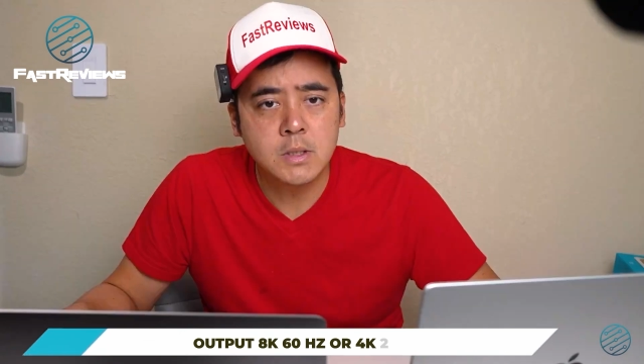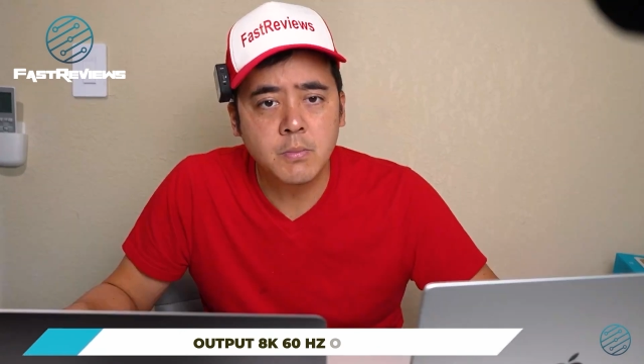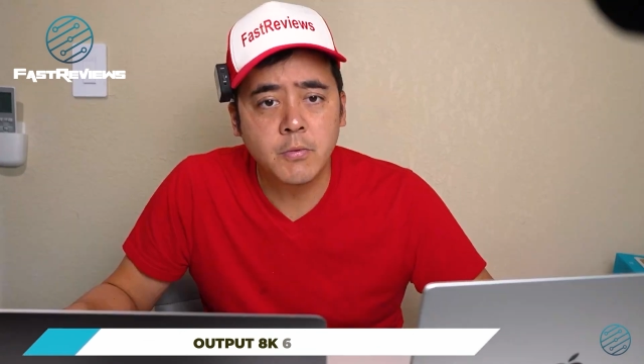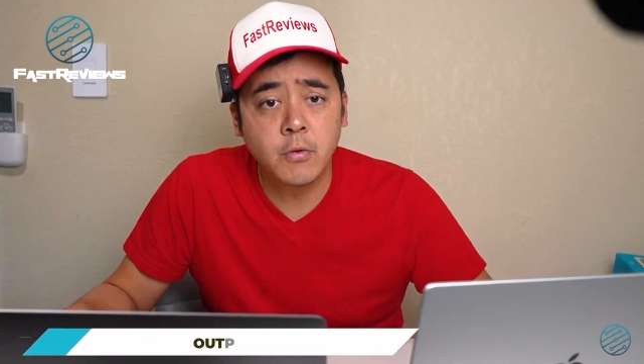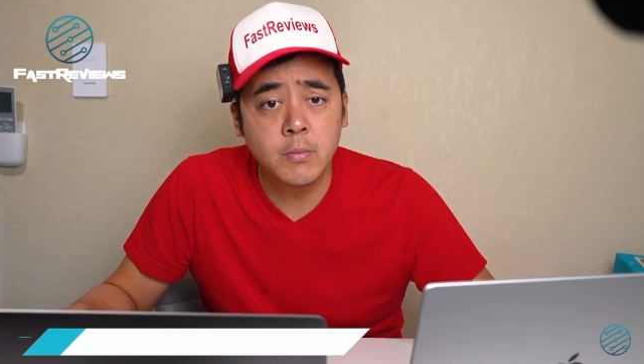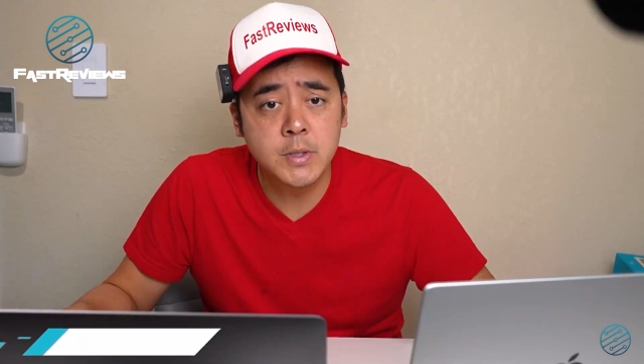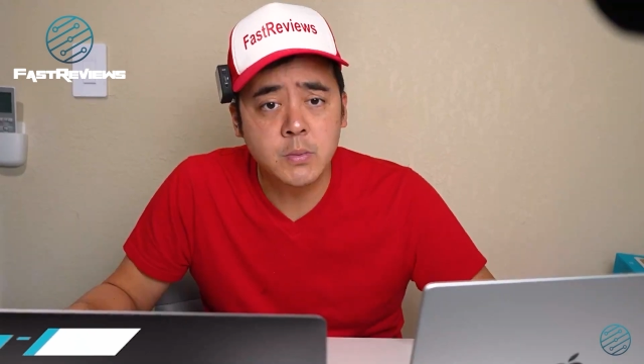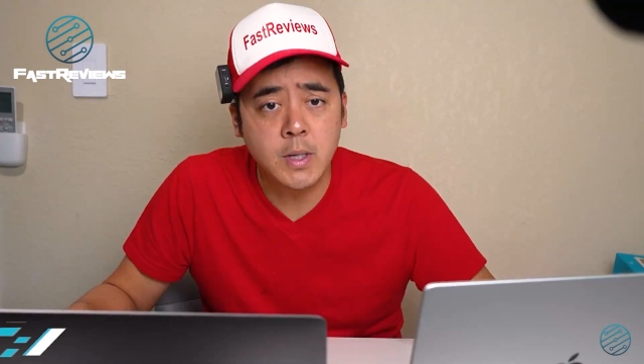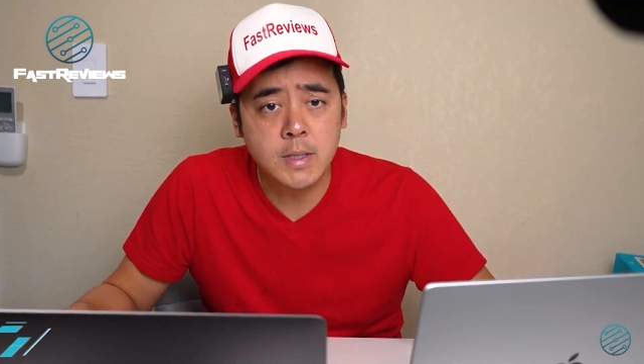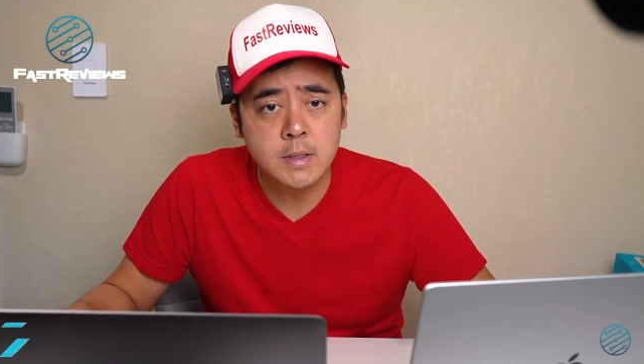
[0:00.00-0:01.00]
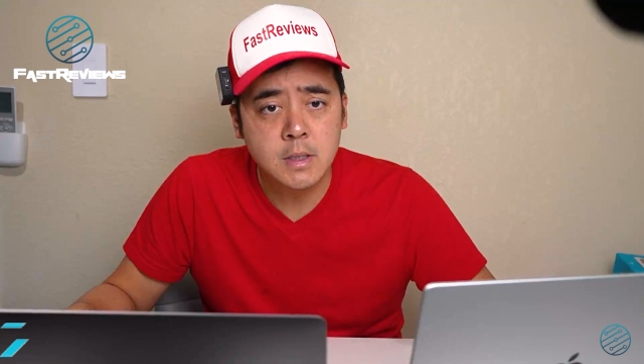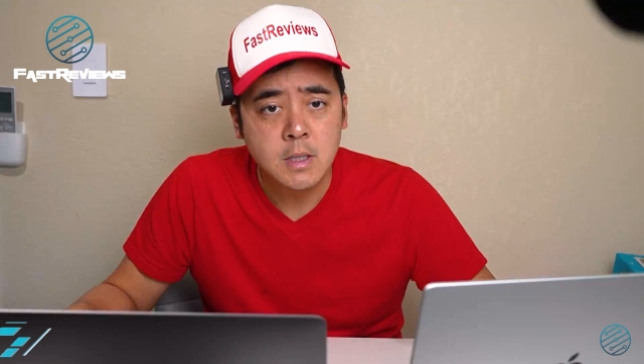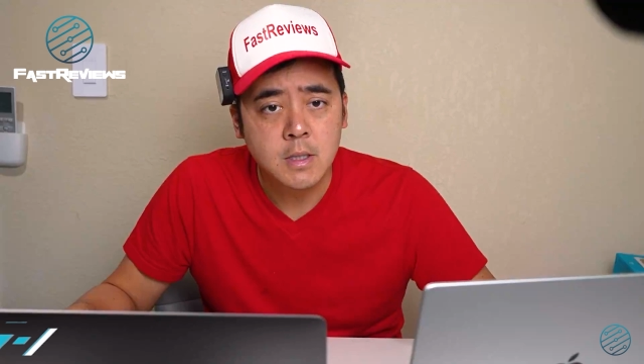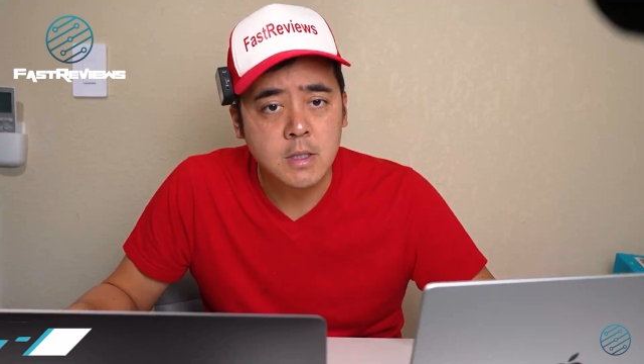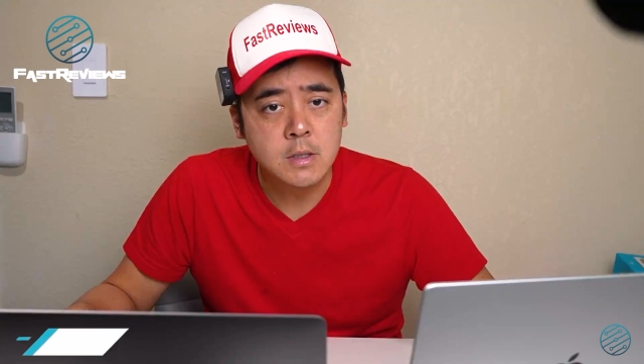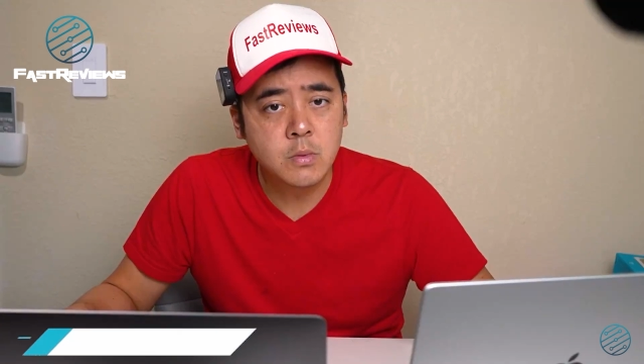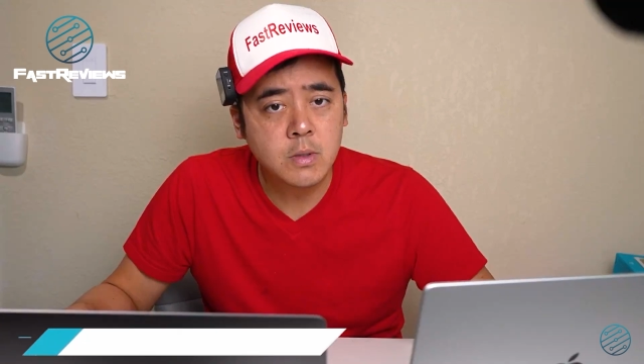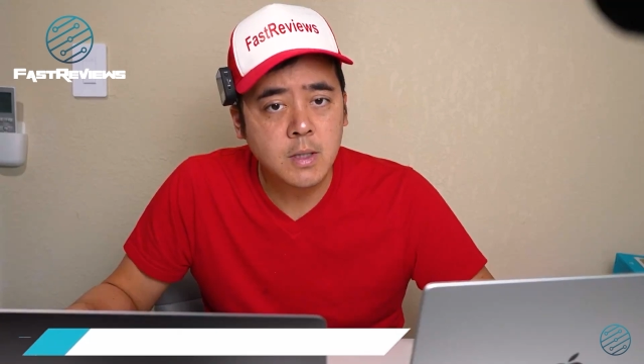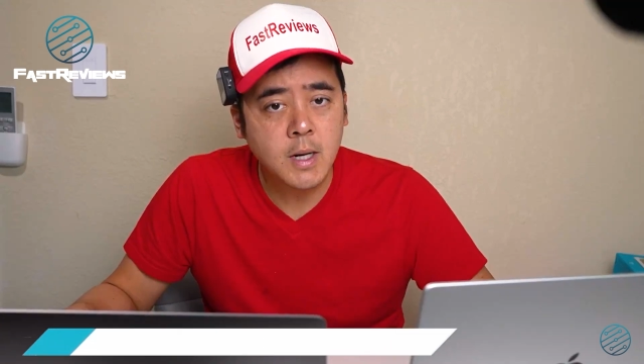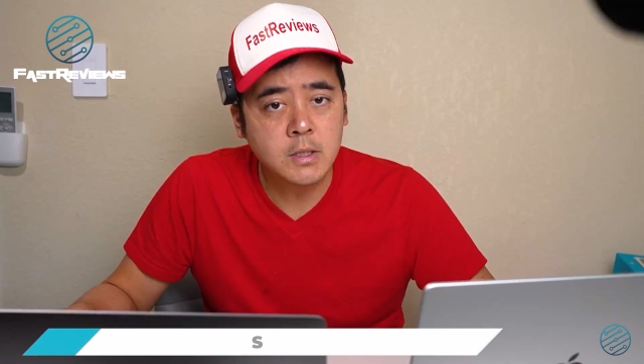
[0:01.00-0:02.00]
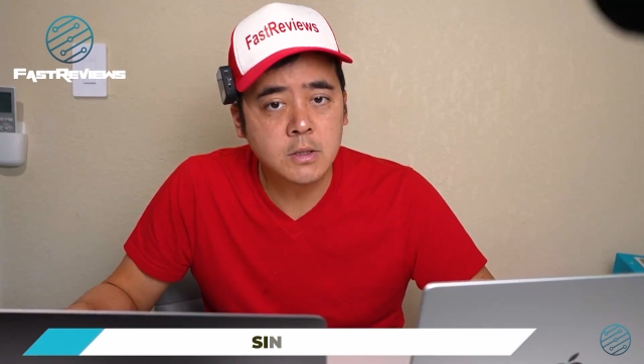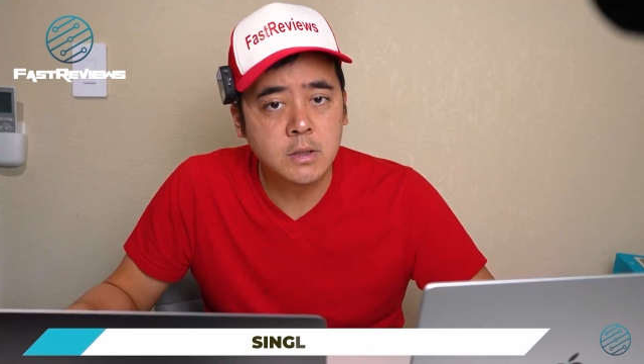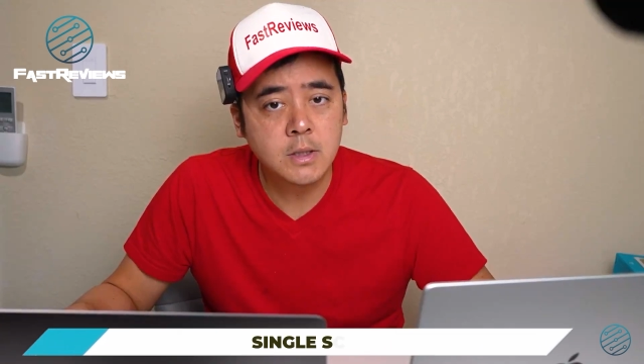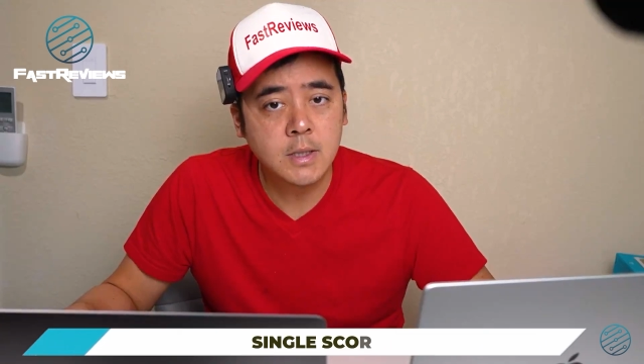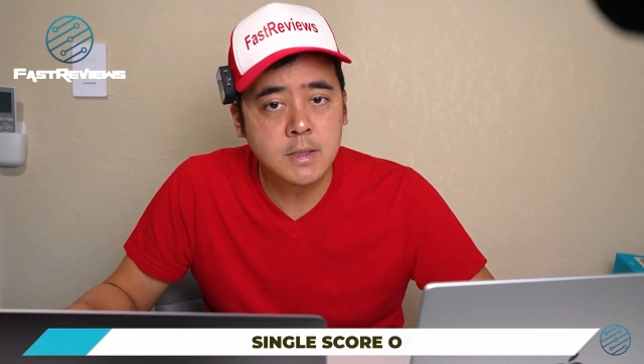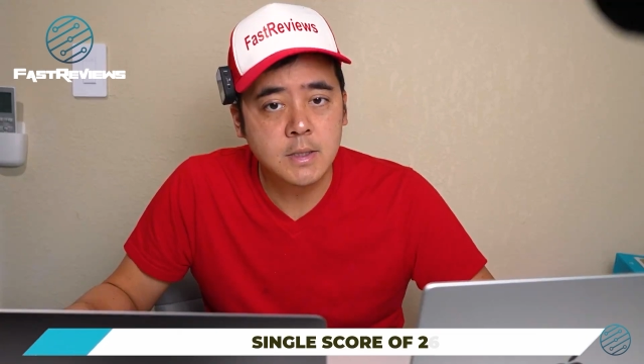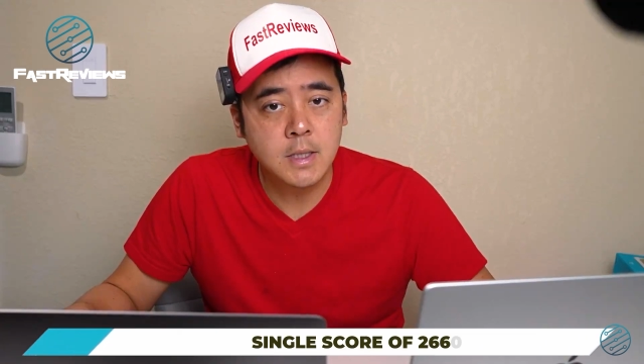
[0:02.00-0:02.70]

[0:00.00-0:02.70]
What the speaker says: So performance wise, this one actually gets